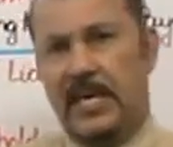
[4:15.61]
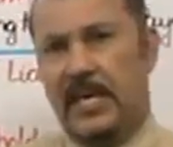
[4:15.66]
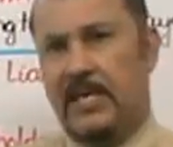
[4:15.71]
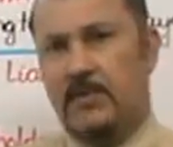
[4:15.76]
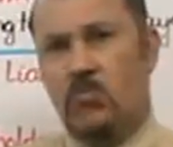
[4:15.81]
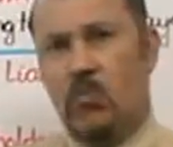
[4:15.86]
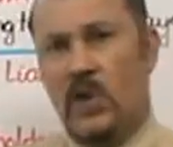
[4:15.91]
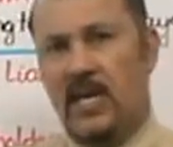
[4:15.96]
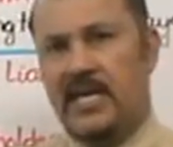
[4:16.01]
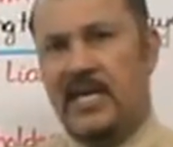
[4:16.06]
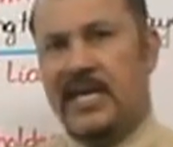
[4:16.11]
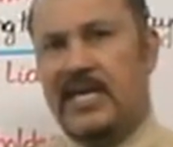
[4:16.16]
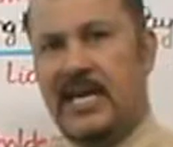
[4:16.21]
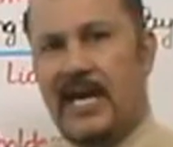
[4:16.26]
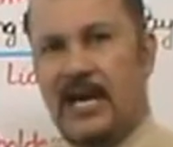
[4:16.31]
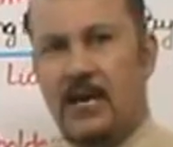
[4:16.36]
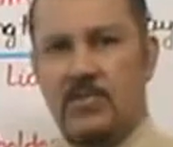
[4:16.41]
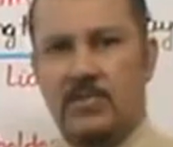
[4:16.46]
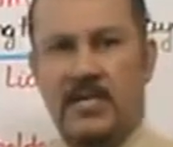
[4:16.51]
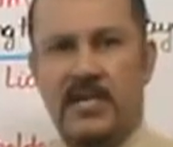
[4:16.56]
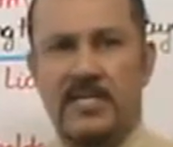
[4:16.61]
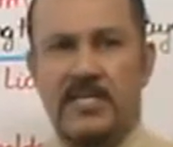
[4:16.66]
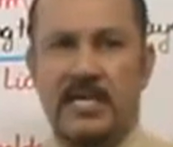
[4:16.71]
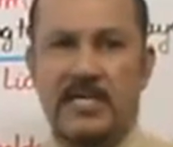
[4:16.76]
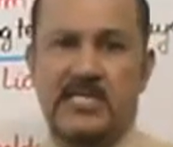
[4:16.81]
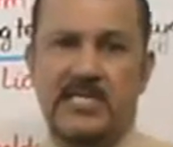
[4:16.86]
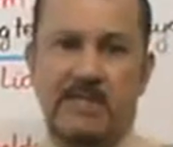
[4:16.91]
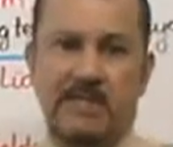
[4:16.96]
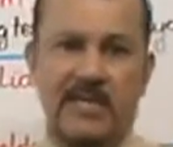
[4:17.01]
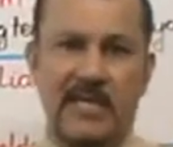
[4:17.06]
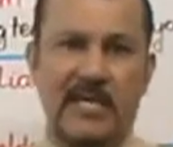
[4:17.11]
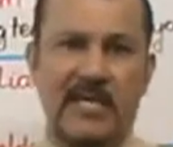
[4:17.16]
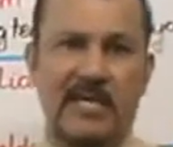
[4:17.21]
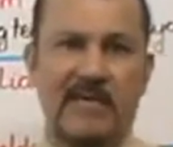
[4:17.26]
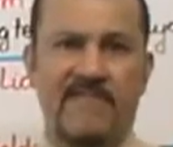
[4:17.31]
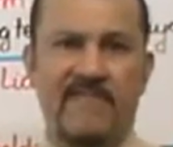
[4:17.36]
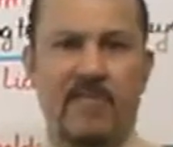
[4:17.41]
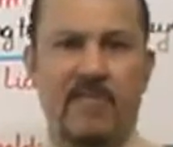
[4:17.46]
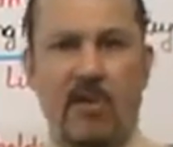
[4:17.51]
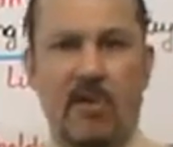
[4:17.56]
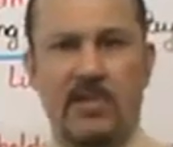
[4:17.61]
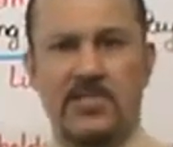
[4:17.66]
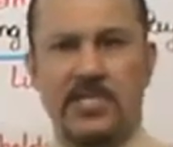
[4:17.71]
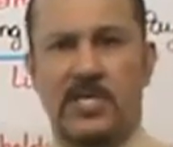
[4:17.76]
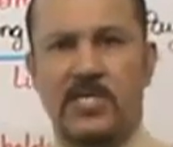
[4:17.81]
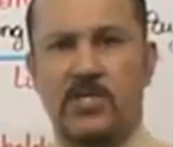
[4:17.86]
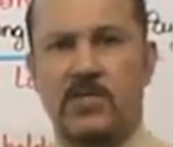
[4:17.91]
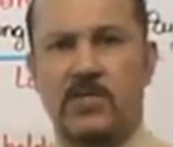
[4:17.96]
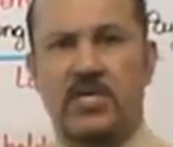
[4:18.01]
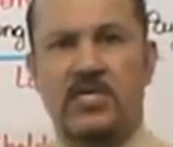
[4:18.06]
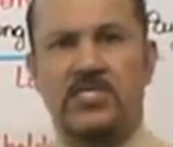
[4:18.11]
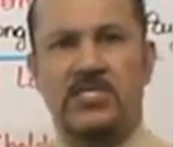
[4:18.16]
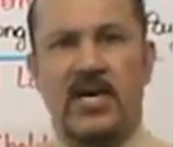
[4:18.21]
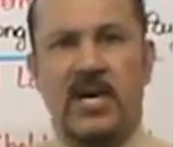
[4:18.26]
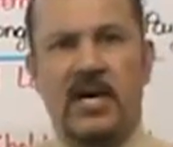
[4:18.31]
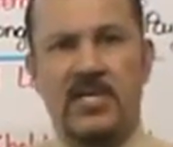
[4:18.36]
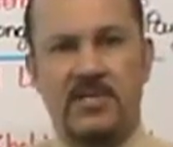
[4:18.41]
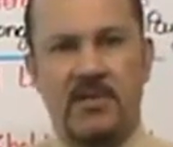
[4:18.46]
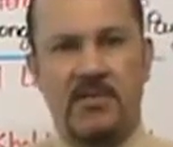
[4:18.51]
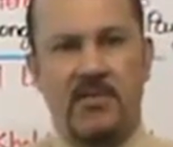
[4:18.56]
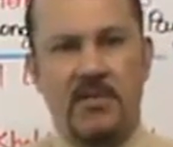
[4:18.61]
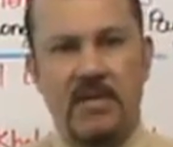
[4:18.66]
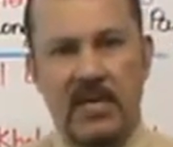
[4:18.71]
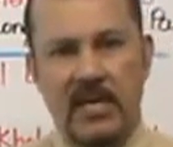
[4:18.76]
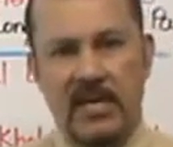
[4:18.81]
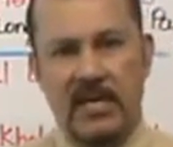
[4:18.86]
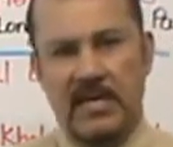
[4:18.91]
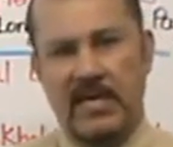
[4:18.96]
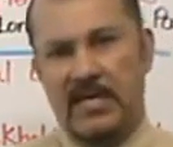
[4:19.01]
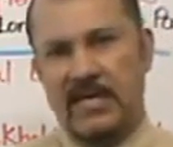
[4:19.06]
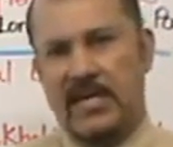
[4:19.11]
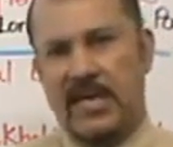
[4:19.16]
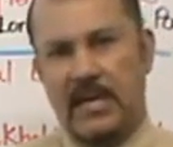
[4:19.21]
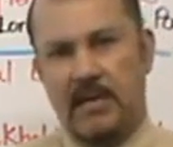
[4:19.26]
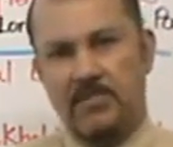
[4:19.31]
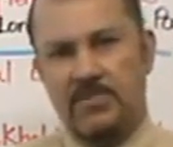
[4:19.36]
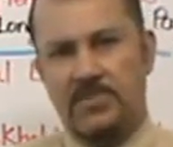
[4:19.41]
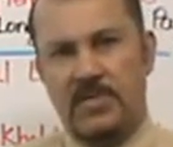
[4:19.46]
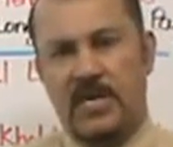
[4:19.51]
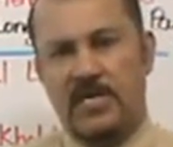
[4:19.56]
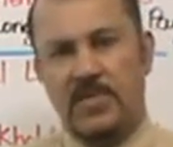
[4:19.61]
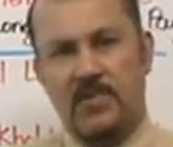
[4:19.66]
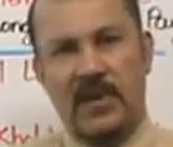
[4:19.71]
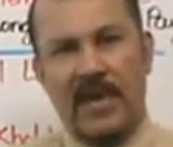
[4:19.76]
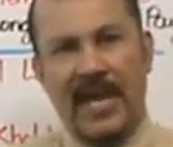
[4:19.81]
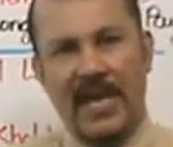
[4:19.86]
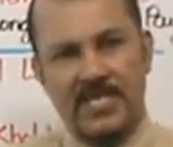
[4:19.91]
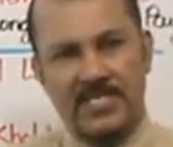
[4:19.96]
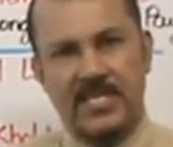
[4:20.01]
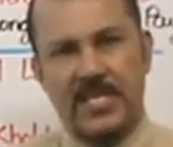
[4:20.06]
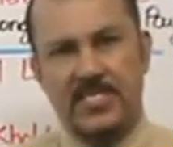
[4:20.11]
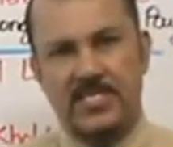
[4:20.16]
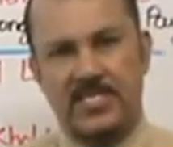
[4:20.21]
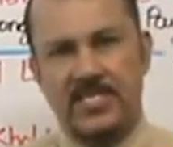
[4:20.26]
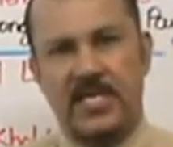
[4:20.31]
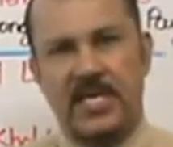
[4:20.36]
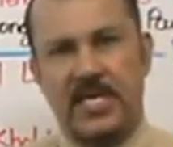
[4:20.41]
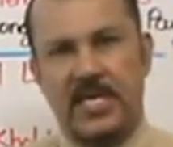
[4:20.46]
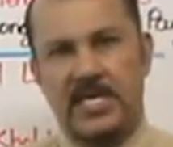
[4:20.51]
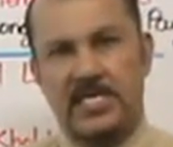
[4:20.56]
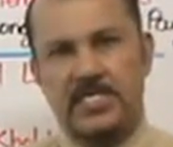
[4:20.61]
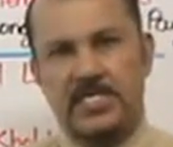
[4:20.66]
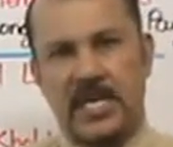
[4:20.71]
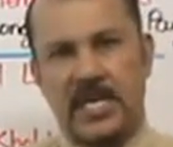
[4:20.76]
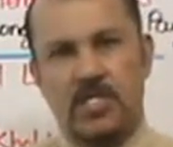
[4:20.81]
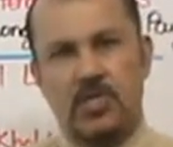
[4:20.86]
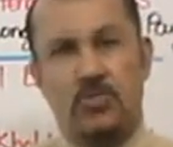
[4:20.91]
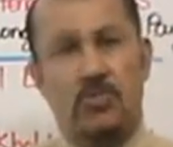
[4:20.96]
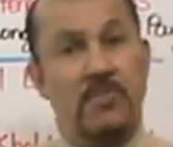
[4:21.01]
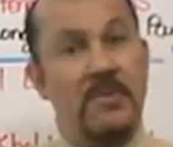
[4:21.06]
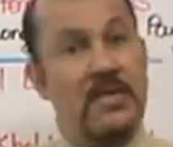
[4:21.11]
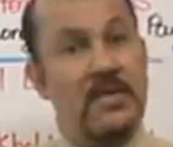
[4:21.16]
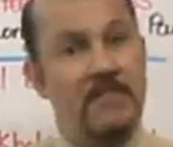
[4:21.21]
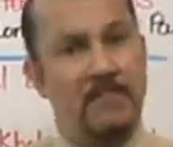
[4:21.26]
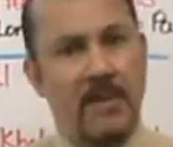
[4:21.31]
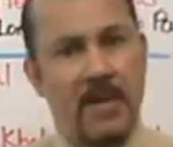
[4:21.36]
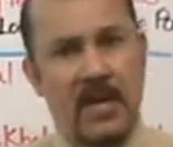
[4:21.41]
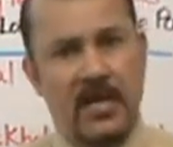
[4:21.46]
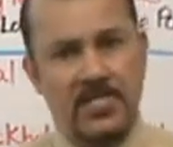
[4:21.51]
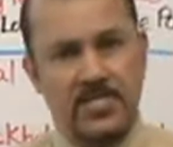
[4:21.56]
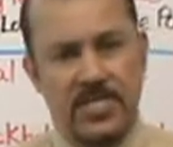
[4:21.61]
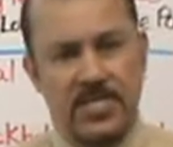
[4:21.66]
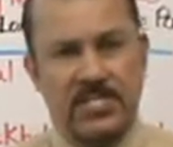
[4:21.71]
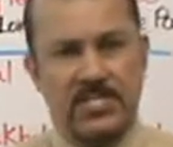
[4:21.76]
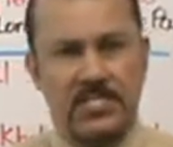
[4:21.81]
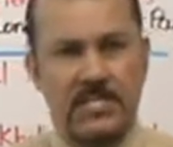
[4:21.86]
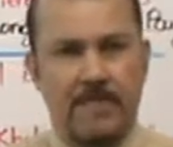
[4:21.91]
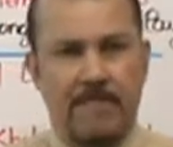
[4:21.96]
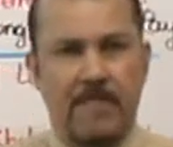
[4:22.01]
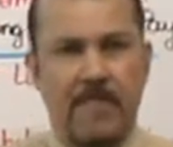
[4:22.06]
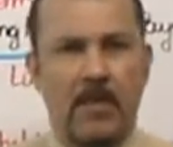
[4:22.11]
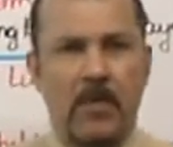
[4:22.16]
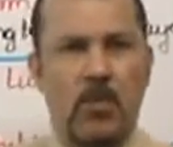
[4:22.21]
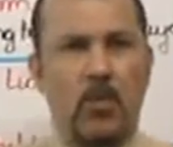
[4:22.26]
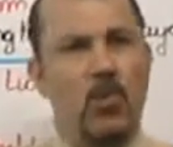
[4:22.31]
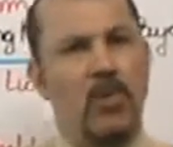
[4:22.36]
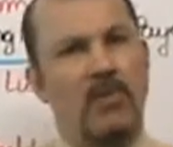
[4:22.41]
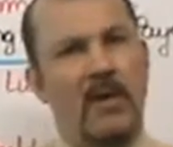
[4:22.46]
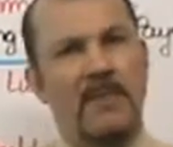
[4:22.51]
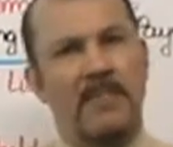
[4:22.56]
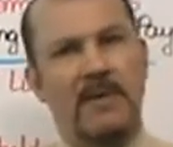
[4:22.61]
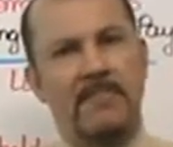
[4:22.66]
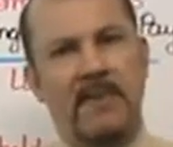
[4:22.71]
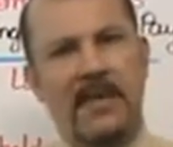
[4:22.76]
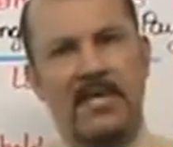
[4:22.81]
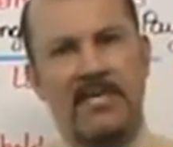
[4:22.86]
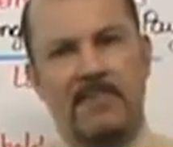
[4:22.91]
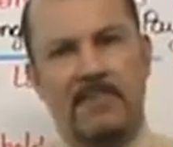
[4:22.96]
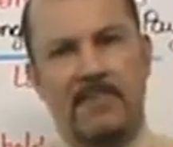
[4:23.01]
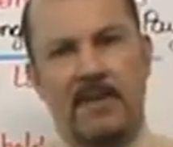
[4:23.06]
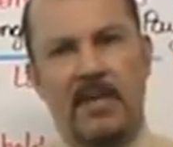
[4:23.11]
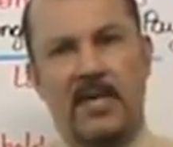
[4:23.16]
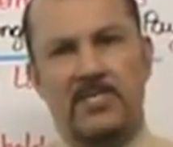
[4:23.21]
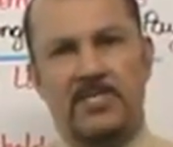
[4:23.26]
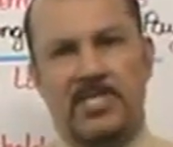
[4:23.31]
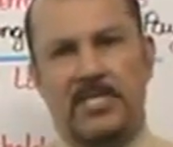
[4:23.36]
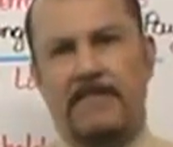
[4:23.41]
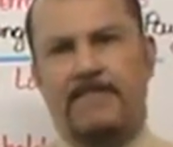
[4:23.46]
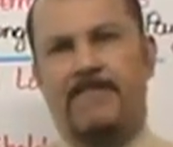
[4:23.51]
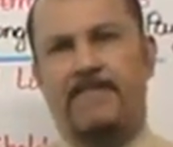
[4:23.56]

And one account that typically falls into this other account, other assets section would be deposits. What do I mean by a deposit?